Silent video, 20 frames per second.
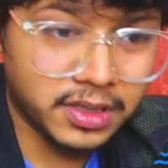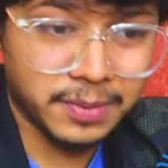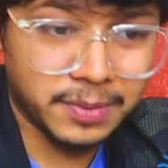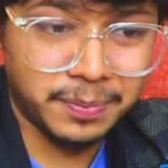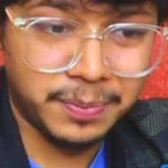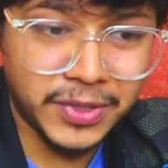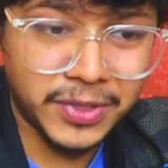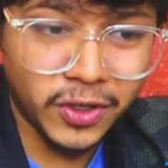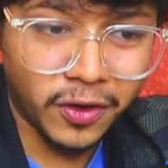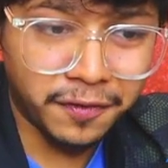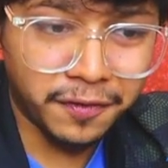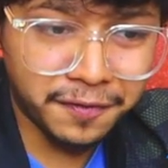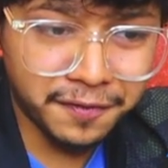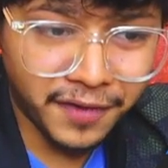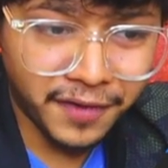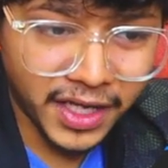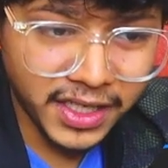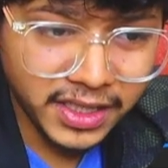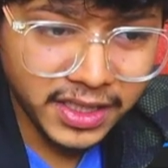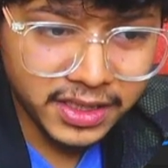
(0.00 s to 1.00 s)
P of
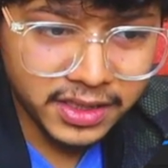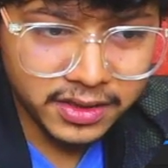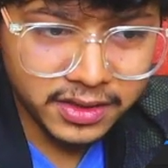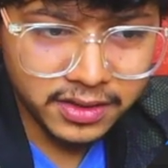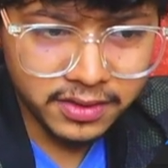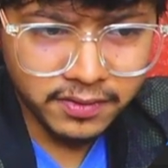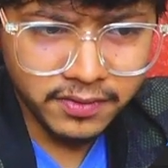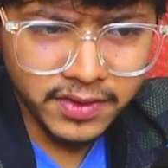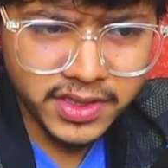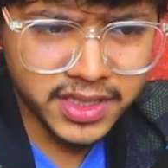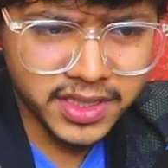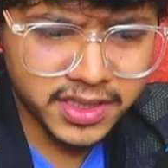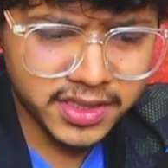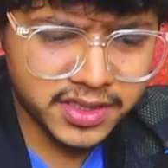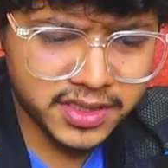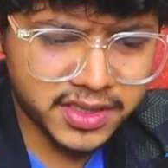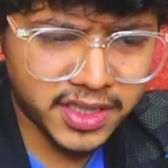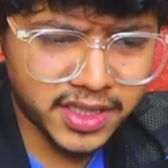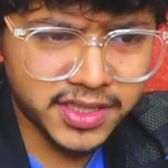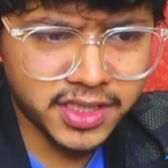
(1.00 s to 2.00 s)
1, which
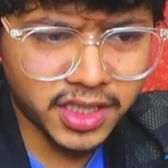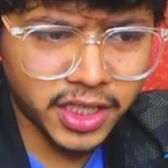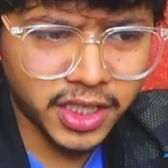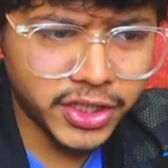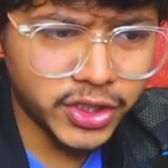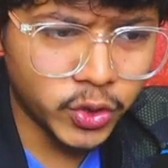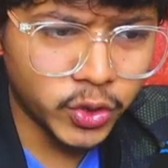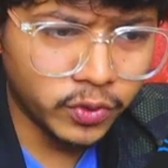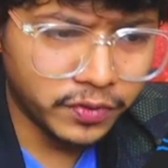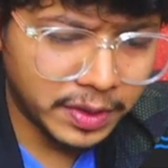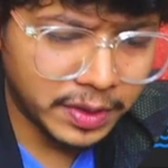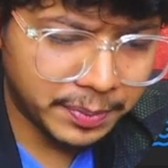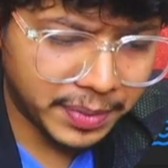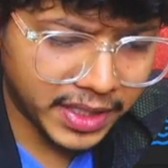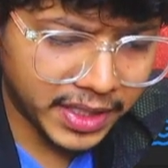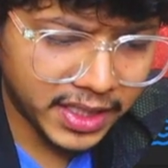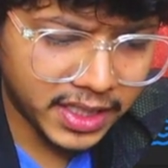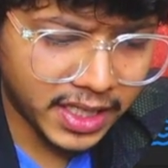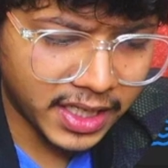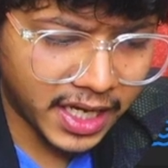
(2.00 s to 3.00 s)
is just a UV
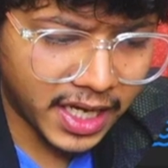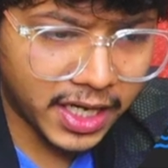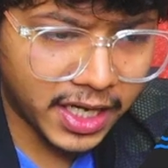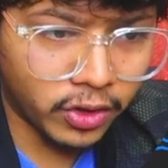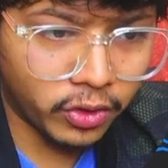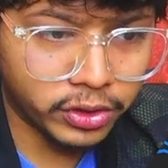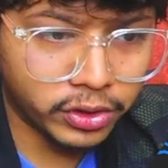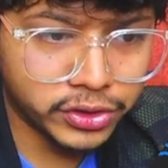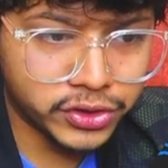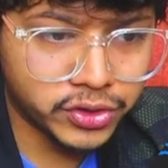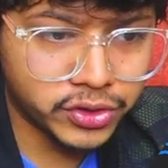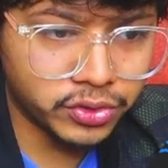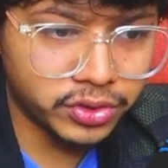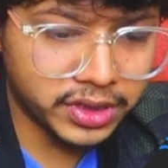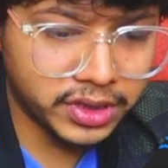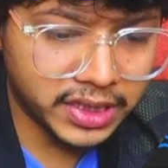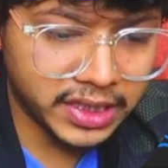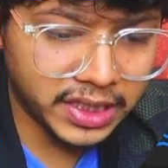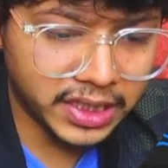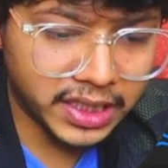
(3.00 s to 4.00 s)
pair, and also
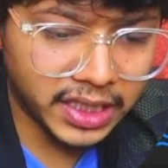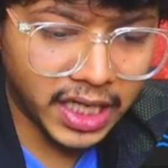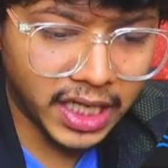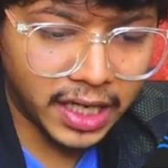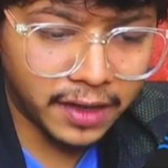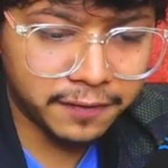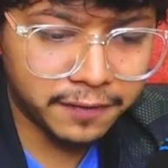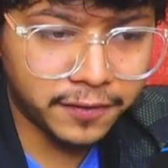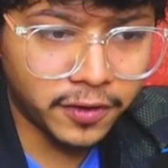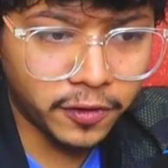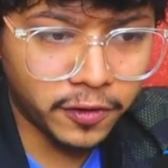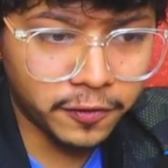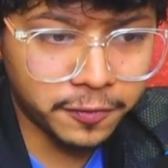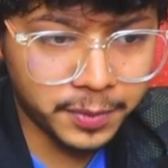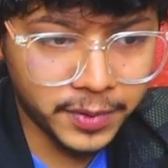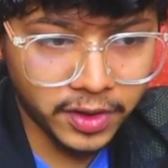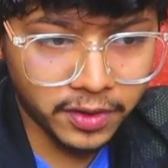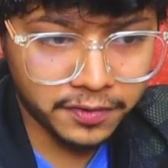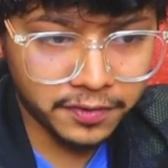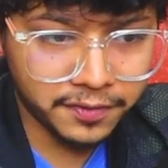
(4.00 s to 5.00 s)
the graph of
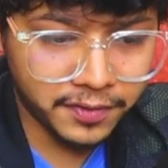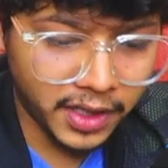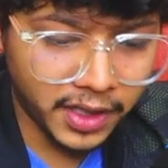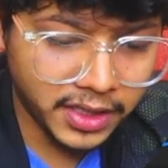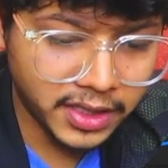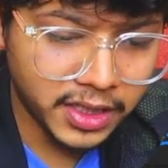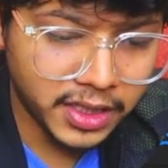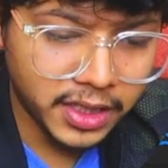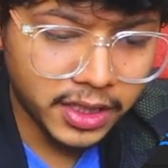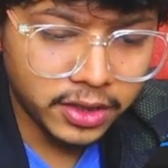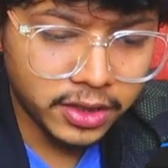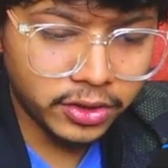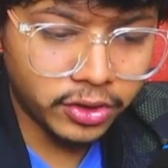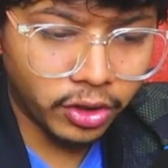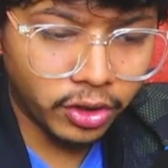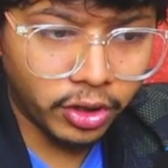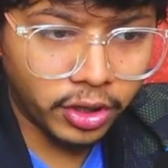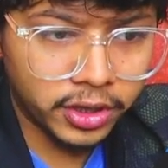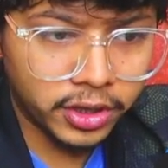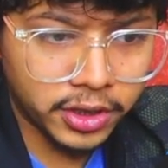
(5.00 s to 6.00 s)
P of 1
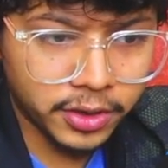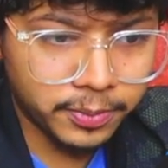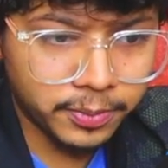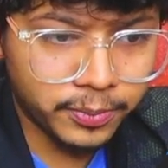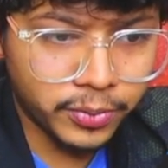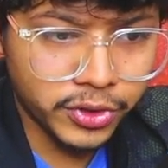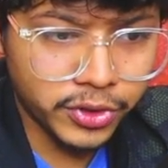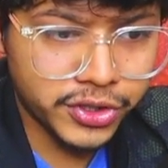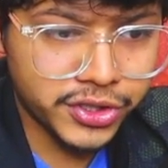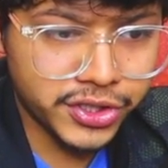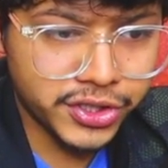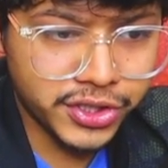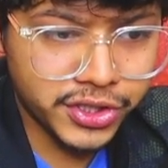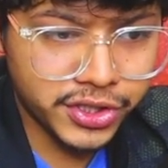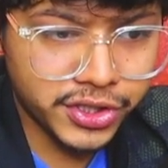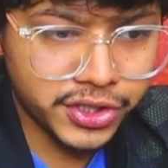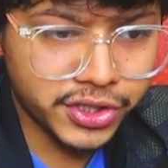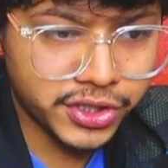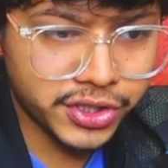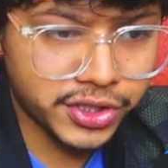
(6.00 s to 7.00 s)
dot
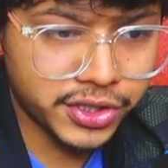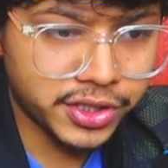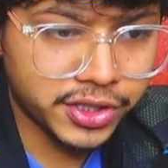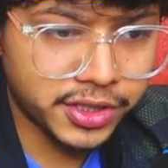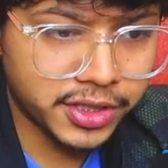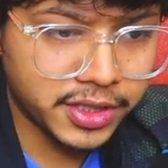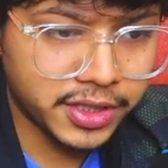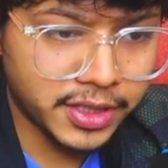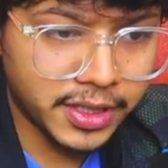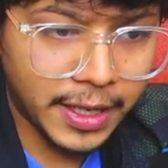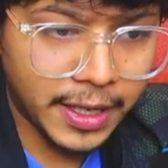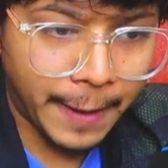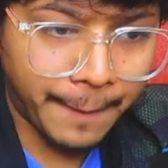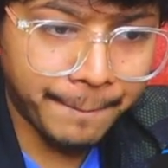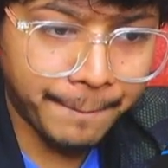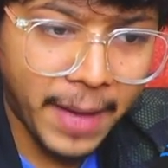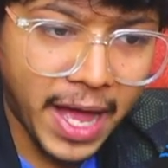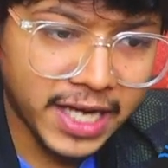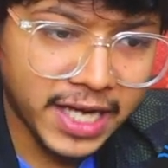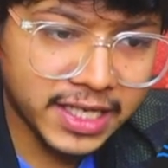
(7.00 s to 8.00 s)
push
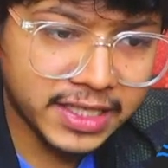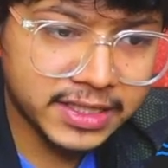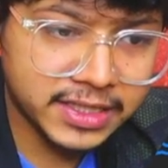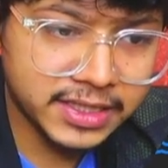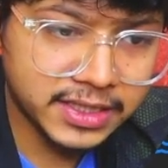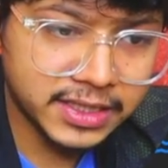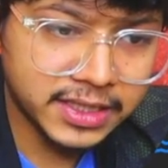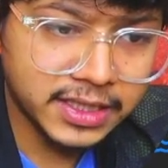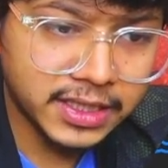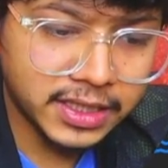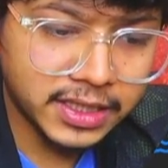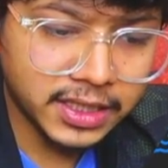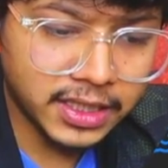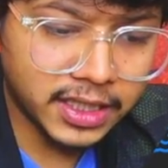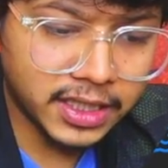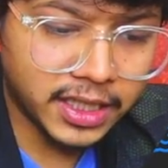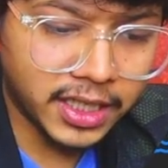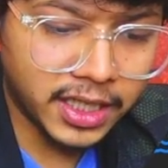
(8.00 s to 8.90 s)
back a